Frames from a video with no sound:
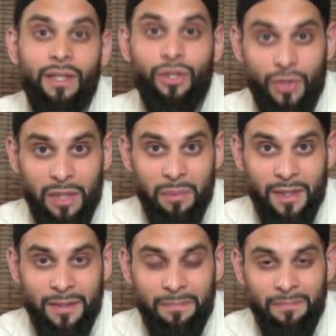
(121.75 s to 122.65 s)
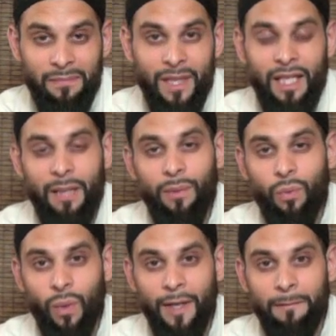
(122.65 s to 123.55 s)
the treatment. Number
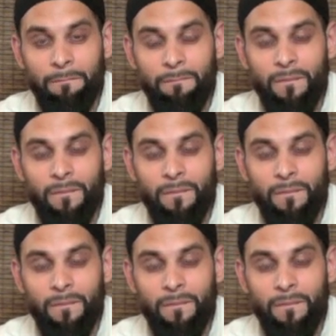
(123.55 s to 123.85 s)
one,